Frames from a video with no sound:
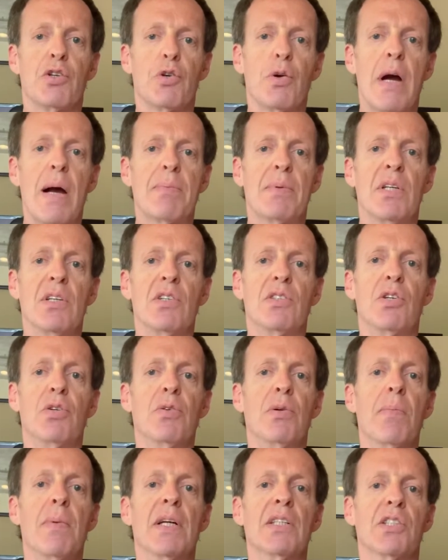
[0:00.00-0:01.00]
trapped in a
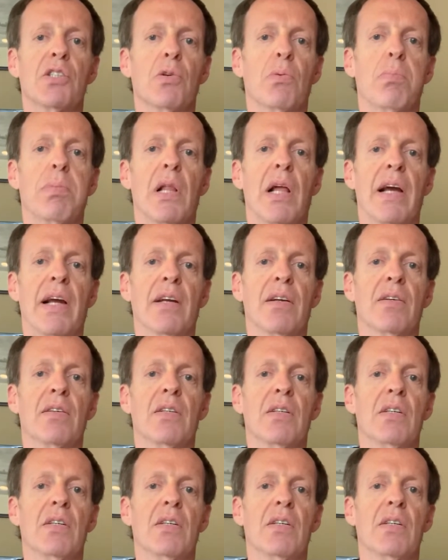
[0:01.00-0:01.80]
two-dimensional plane.